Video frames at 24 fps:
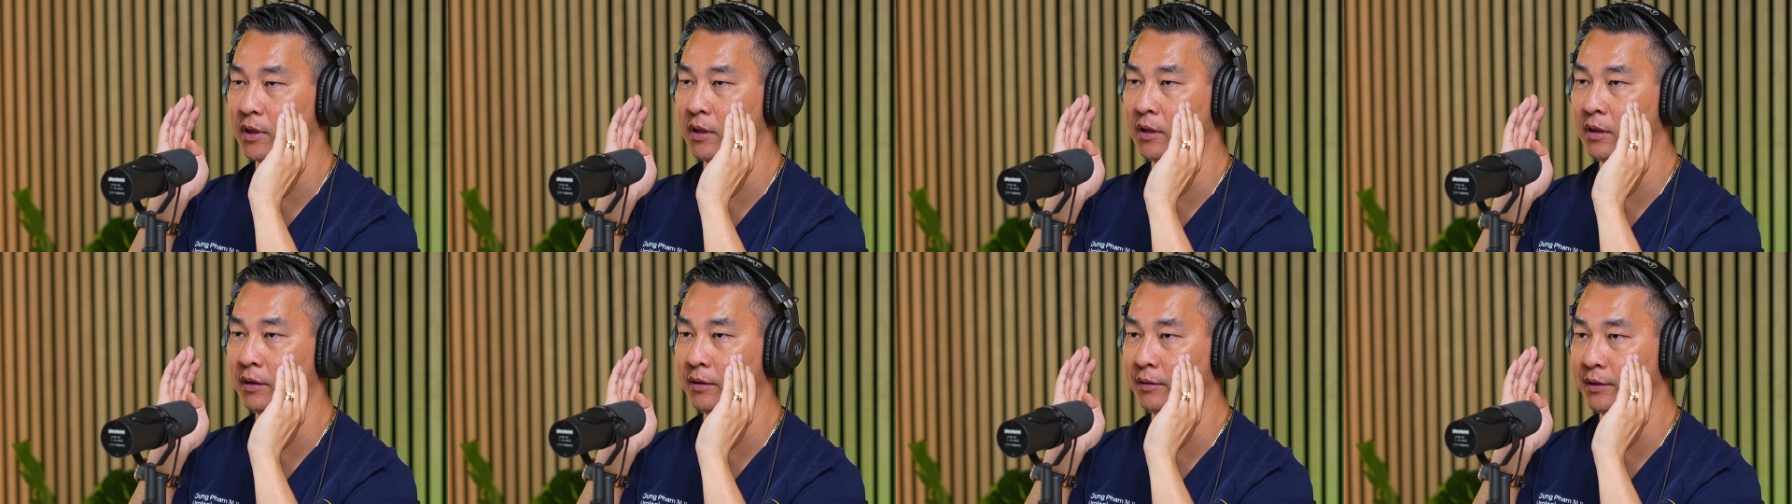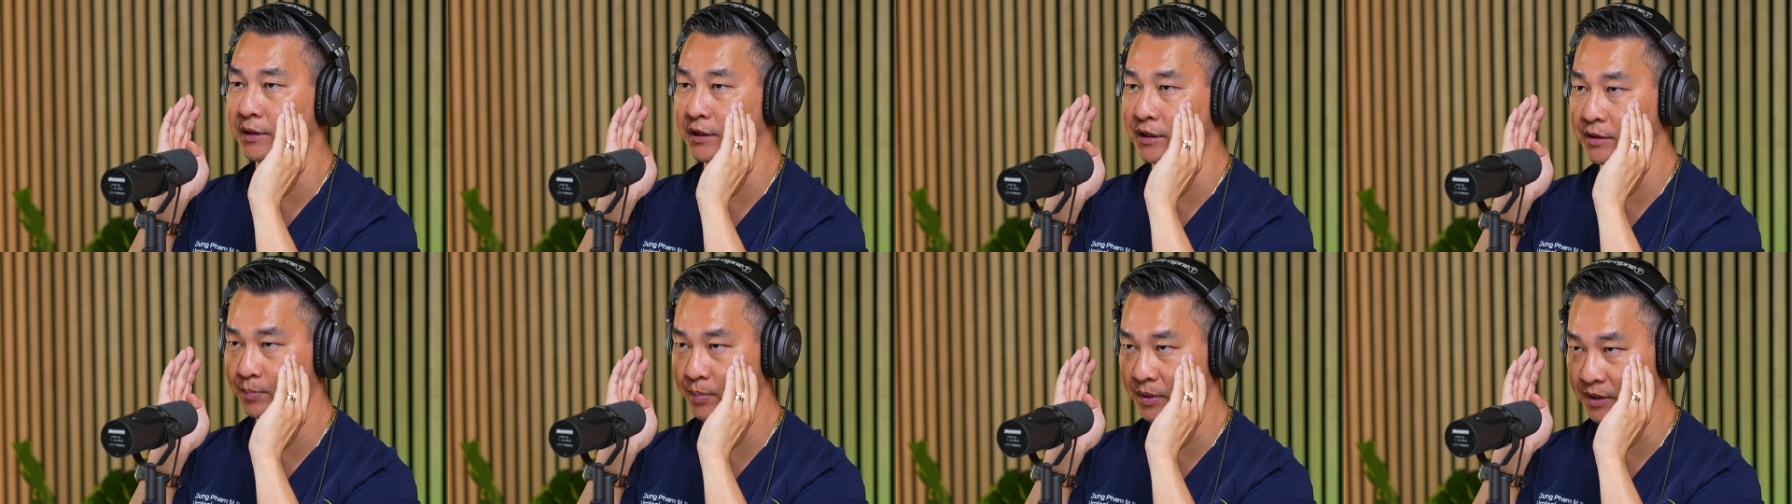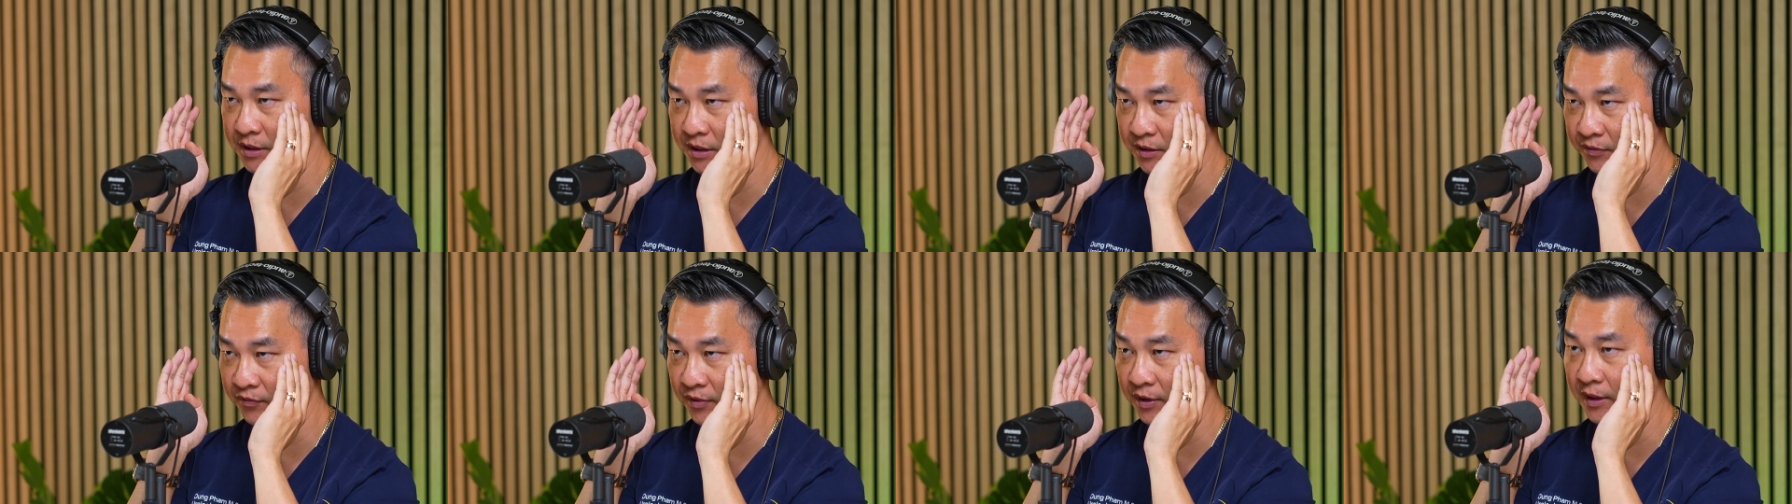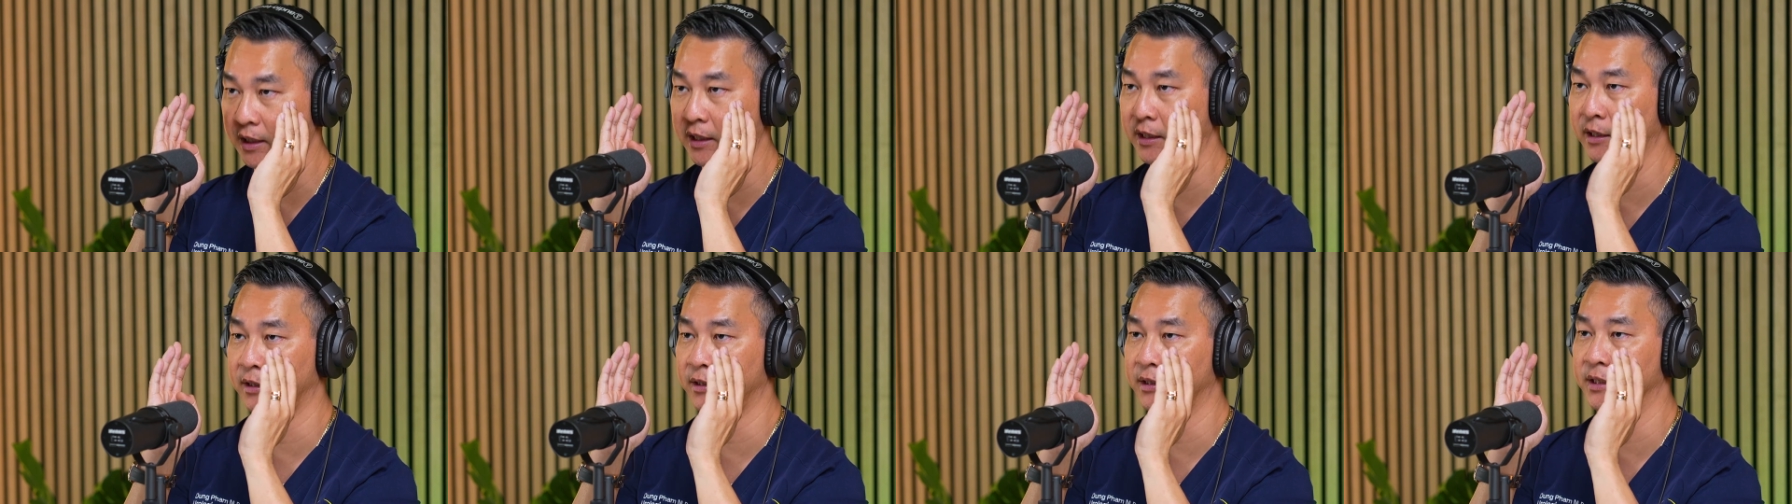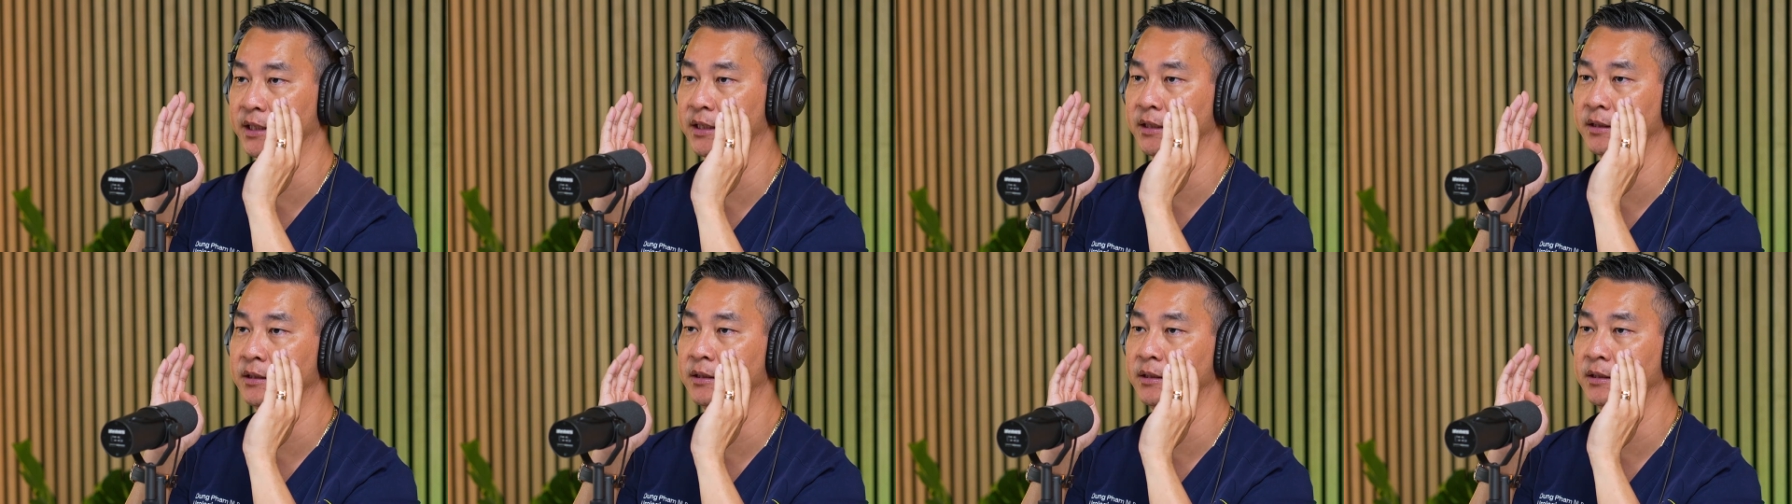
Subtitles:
on a specific area.